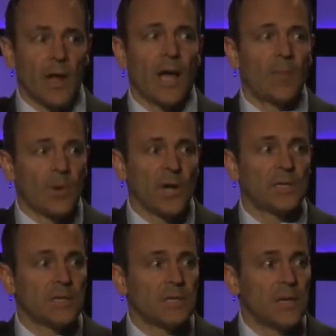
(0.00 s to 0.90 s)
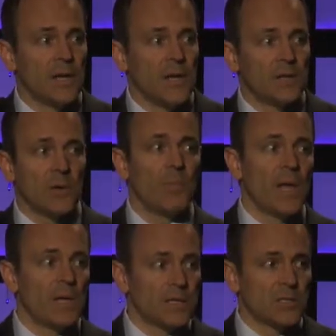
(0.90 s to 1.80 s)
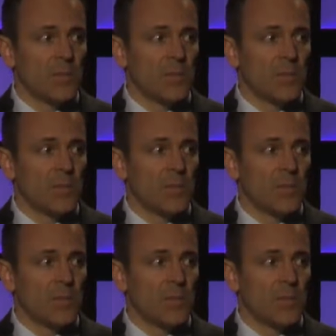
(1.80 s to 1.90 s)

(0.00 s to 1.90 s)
high prices. Tremendous.